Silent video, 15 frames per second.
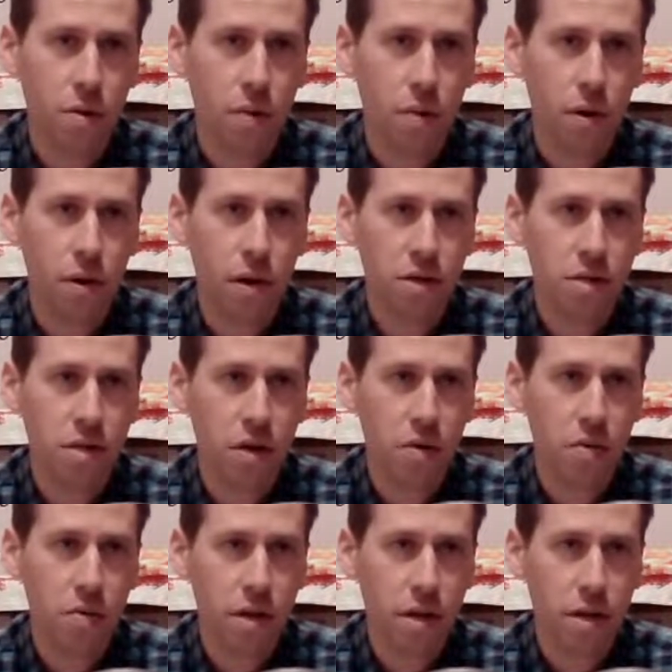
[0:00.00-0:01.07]
or a
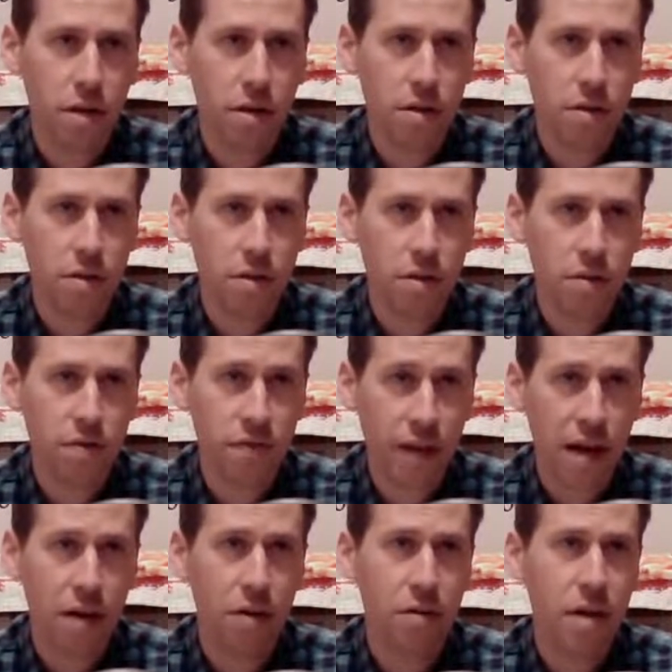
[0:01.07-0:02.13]
stone that is
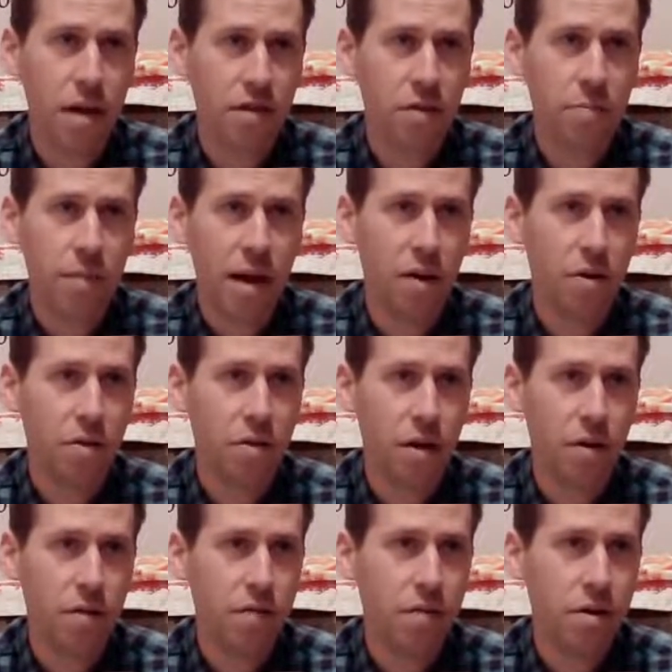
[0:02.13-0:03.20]
found at the mouth
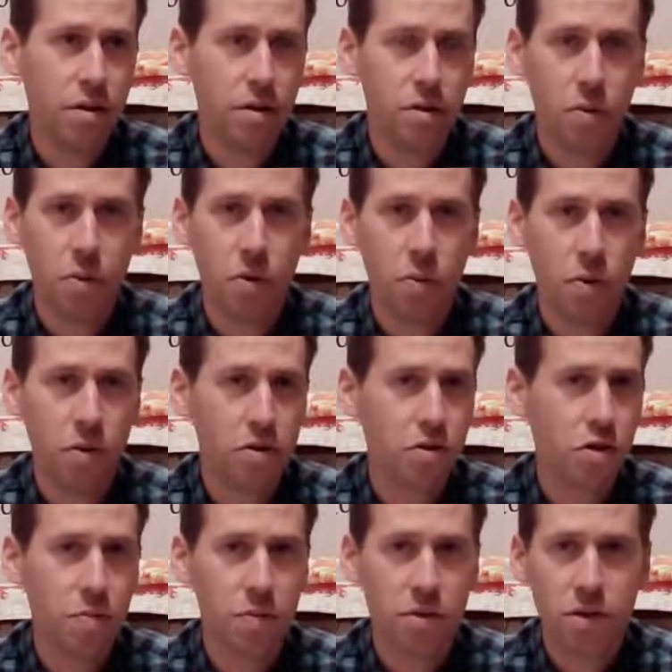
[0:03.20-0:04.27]
of the door where the
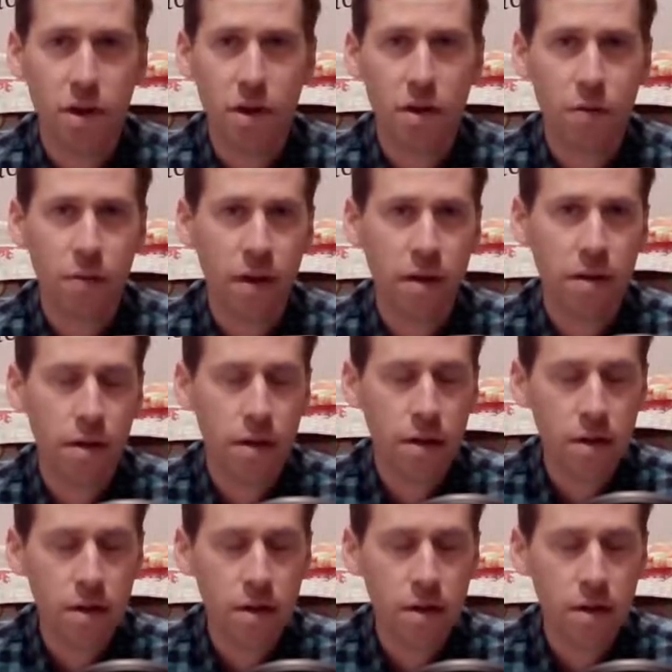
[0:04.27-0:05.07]
serpents are, right?